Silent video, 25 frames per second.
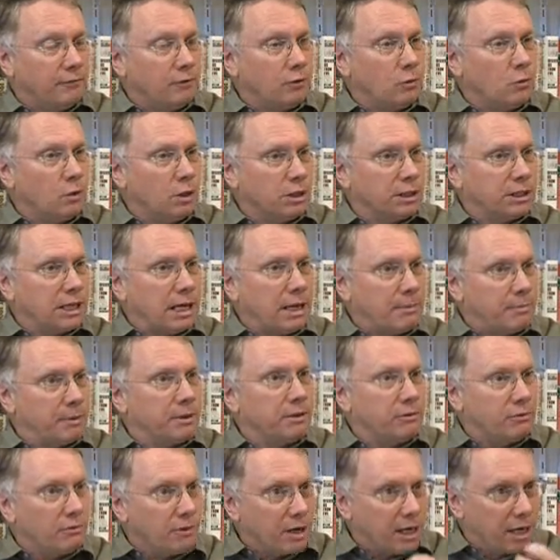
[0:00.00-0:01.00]
for what's
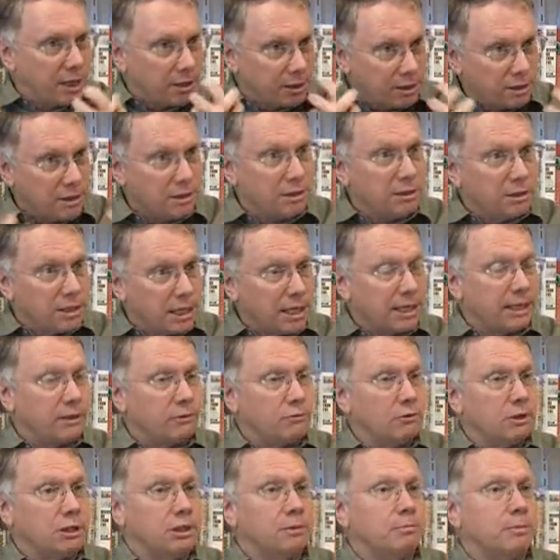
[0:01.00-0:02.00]
happened rather than
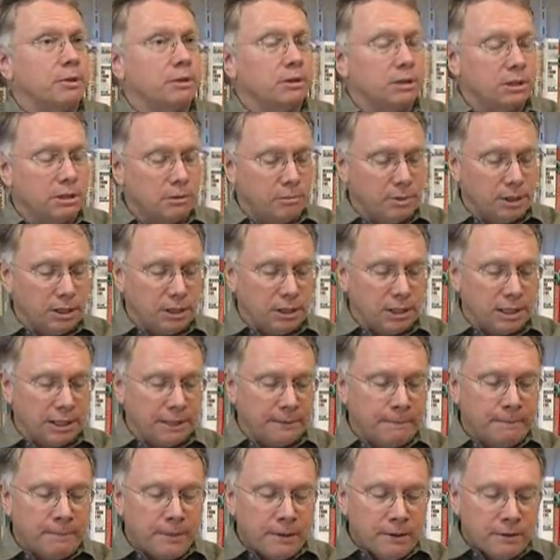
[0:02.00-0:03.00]
take
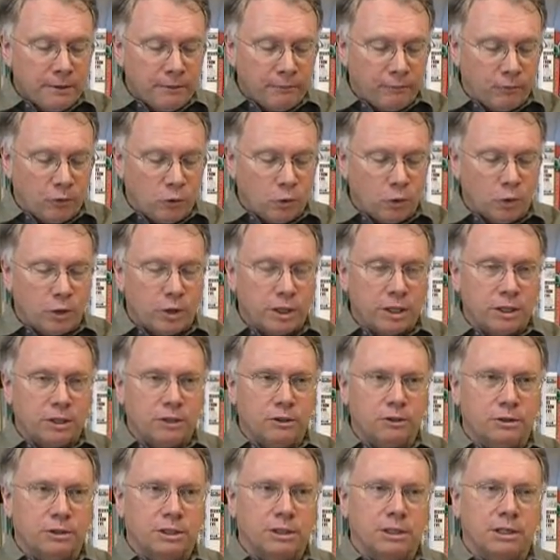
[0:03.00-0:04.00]
responsibility for
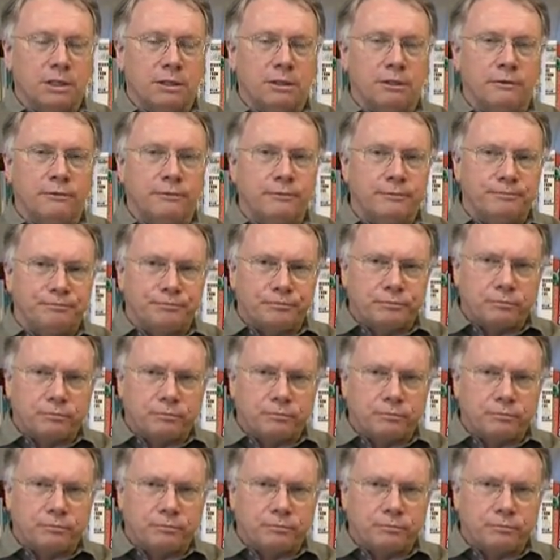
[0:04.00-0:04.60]
it yourself?